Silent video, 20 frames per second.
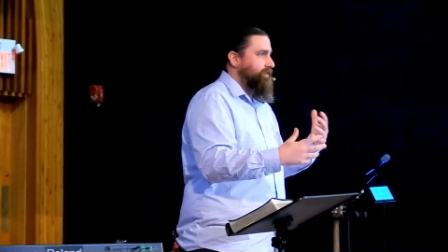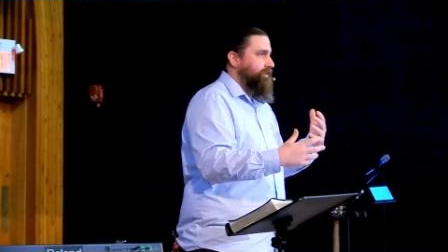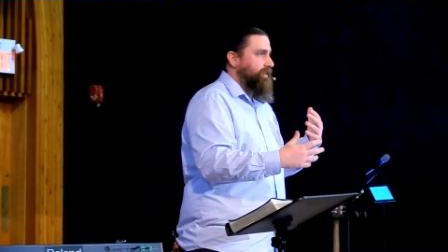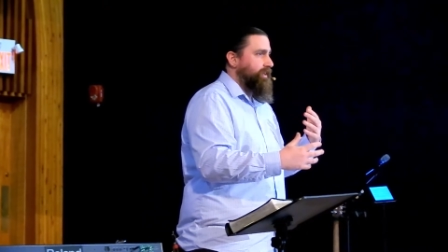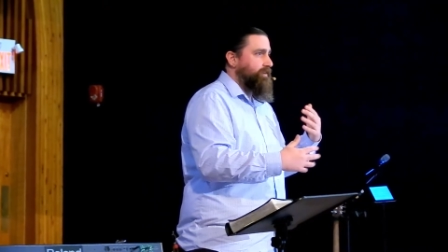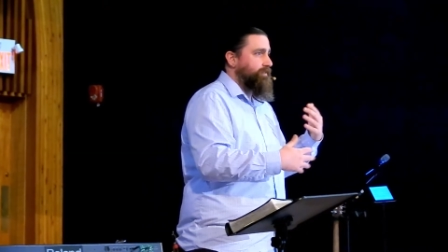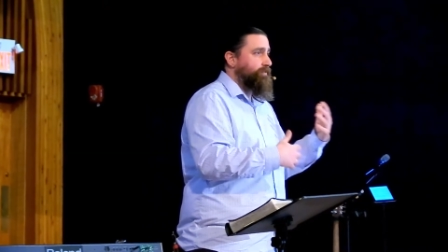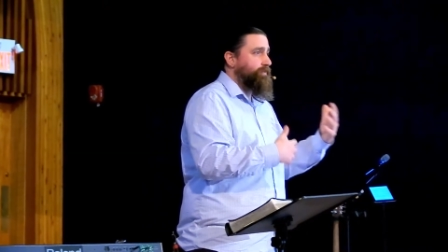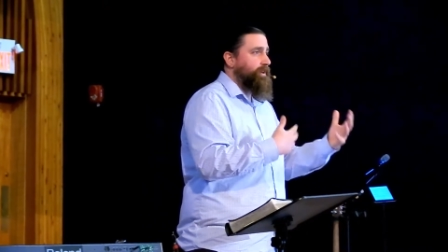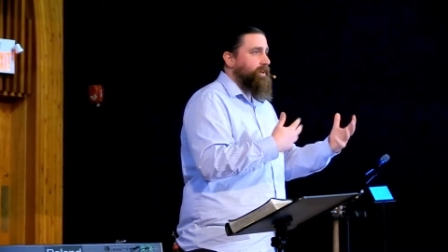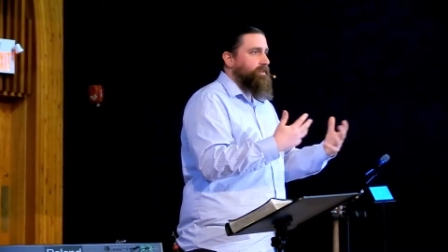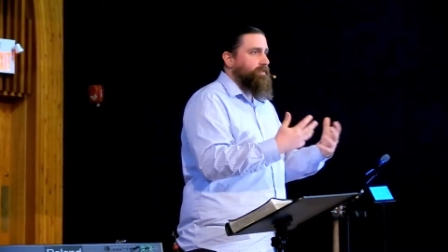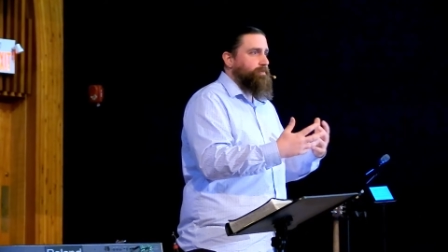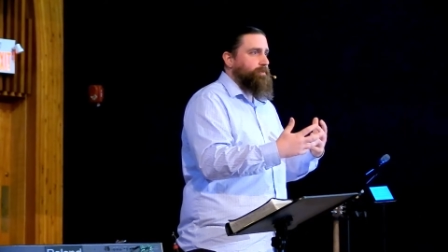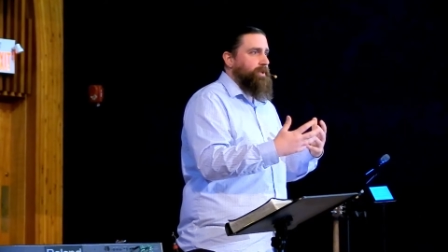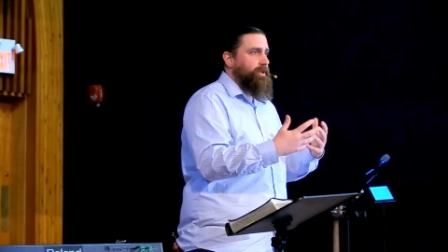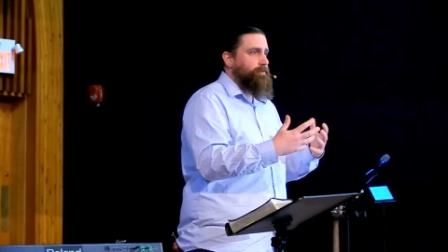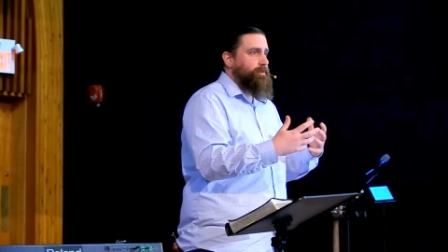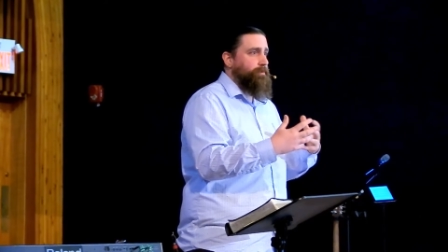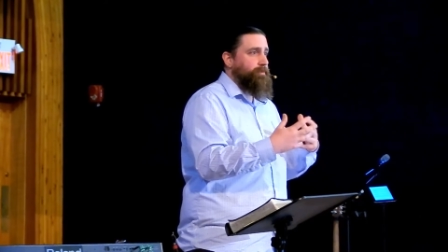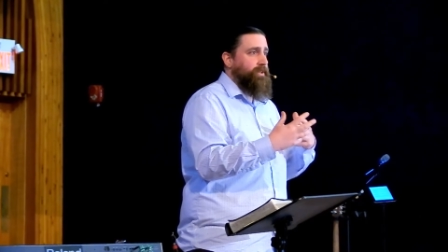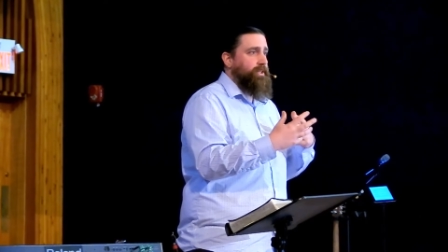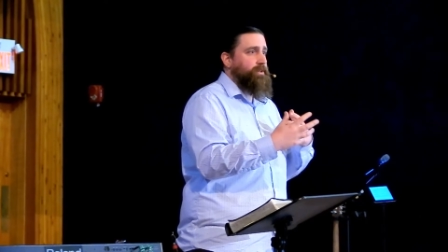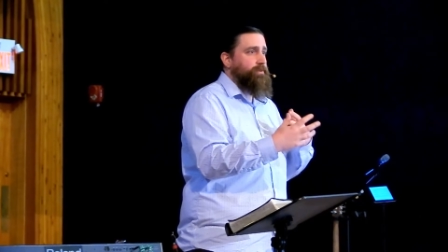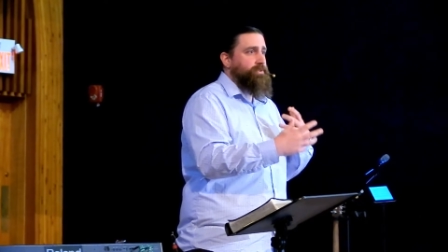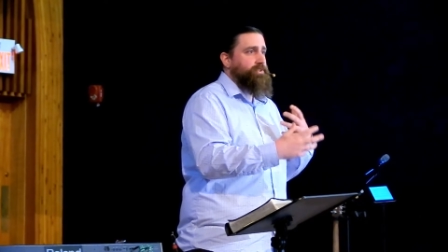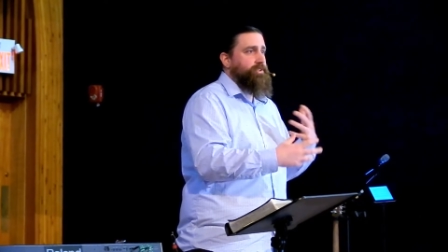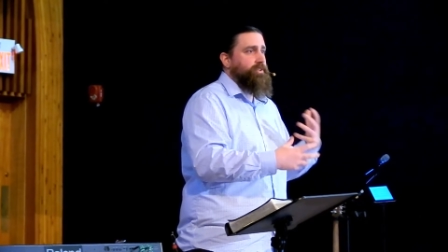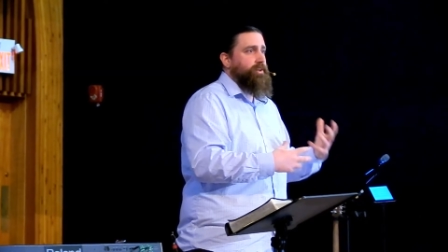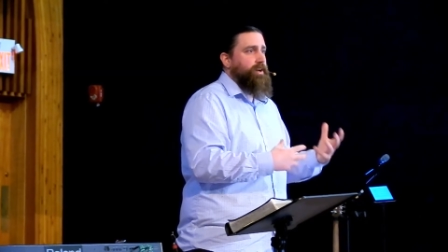in front of people, but he
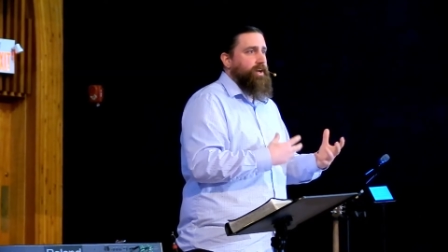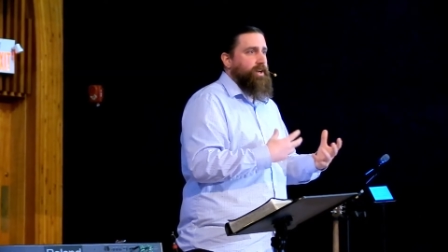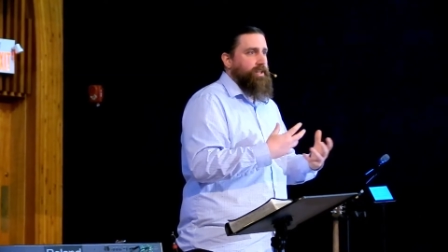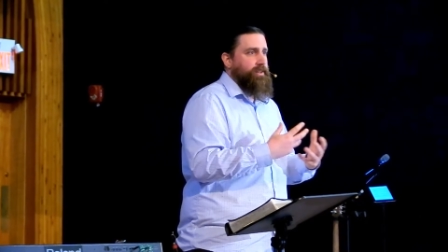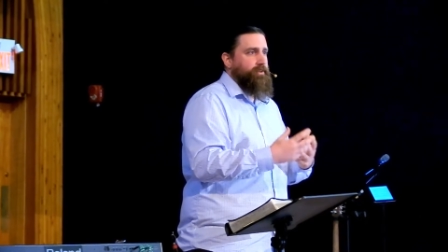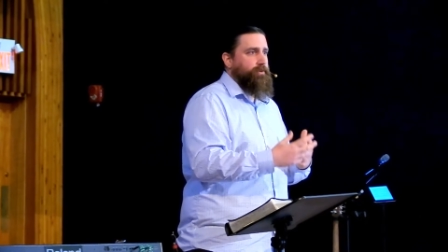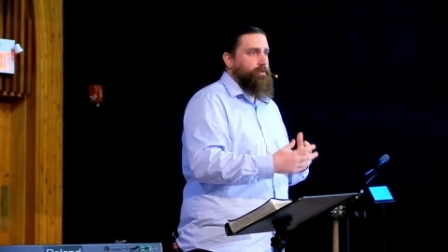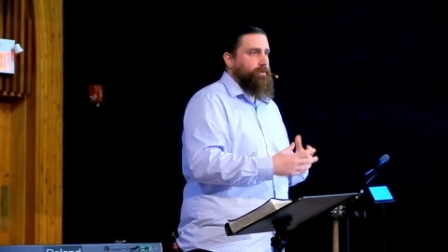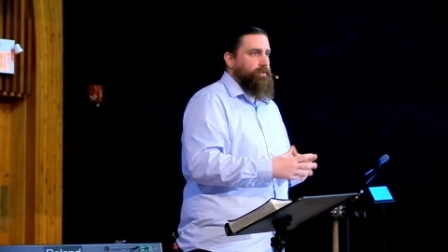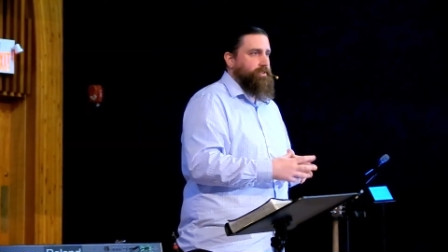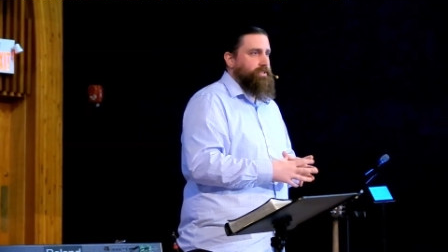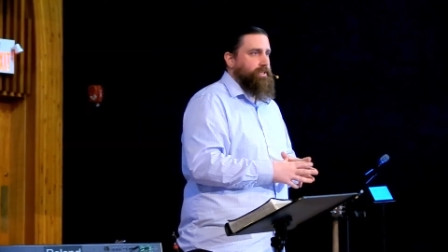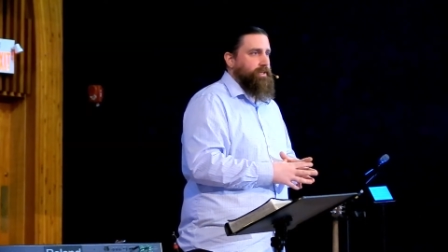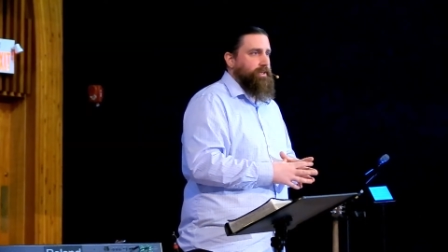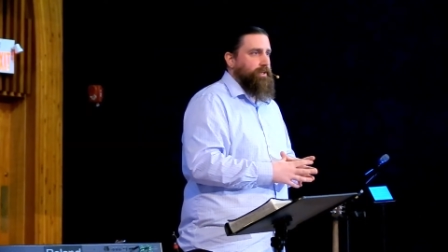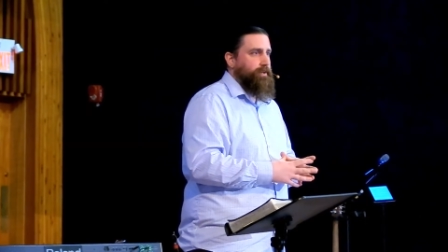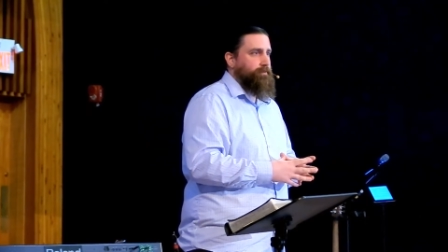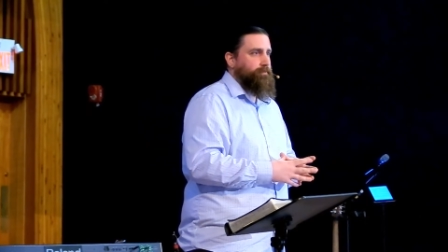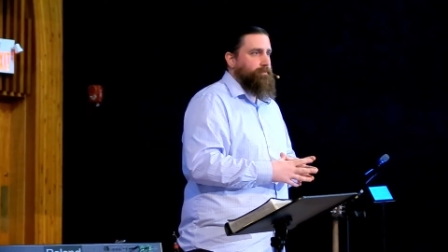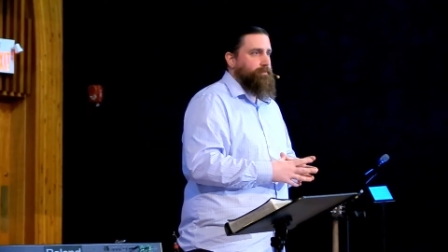was God the whole time.